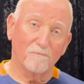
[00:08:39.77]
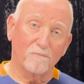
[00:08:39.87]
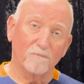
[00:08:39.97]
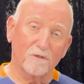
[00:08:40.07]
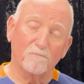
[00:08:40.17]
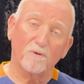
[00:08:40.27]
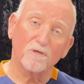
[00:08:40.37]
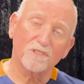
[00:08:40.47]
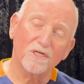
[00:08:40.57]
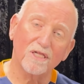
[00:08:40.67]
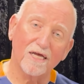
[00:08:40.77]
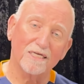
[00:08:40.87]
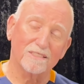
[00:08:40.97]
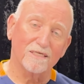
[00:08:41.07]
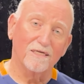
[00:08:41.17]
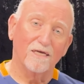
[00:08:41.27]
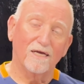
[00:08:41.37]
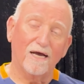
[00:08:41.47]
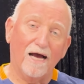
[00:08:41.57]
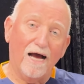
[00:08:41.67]
to personalize it.
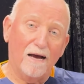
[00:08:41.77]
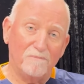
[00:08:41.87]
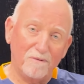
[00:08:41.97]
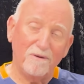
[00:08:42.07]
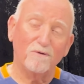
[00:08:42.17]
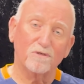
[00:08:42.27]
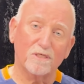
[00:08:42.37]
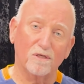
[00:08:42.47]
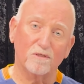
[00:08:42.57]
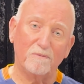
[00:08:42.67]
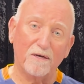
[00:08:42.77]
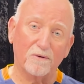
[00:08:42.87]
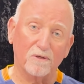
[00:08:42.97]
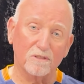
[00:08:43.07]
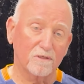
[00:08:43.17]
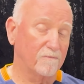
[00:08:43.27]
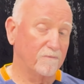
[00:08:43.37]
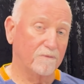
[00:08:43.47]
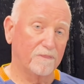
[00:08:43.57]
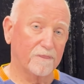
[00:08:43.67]
A mí me gustan los perros.
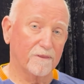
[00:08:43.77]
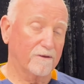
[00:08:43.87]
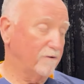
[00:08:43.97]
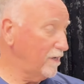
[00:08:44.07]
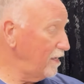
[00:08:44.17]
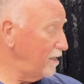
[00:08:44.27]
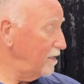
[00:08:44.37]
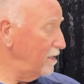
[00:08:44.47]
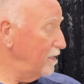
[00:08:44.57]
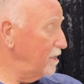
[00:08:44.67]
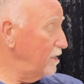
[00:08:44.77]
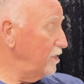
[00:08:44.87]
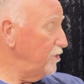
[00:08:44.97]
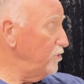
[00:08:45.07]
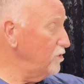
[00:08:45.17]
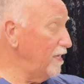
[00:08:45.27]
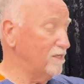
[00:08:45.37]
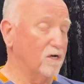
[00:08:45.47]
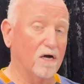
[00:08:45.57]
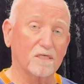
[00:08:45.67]
Okay? You like
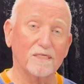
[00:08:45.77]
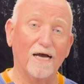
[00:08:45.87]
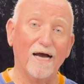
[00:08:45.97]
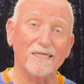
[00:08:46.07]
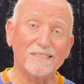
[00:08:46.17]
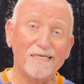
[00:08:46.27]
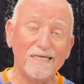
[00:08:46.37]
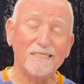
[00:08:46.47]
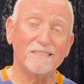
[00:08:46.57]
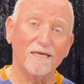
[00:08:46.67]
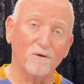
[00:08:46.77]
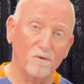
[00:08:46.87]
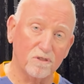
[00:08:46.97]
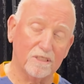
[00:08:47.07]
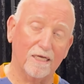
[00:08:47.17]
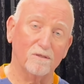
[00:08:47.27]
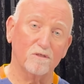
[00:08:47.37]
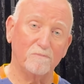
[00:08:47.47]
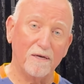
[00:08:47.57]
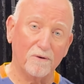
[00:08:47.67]
dogs. A ti te gustan los
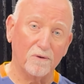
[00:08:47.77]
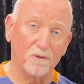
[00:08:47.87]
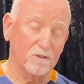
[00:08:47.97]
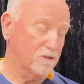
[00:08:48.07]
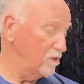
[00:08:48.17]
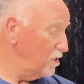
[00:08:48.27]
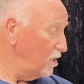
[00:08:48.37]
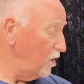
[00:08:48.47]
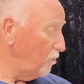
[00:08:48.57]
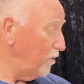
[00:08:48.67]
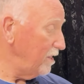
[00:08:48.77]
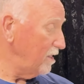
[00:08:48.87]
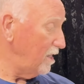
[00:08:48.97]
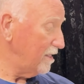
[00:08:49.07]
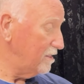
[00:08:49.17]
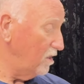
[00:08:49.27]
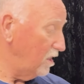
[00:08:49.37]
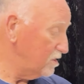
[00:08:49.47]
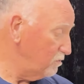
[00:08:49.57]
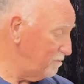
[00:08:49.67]
perros. We like
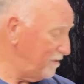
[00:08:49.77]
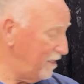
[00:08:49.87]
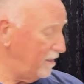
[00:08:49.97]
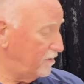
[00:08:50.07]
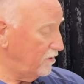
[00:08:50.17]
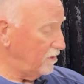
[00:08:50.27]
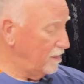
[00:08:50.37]
dogs. It would be either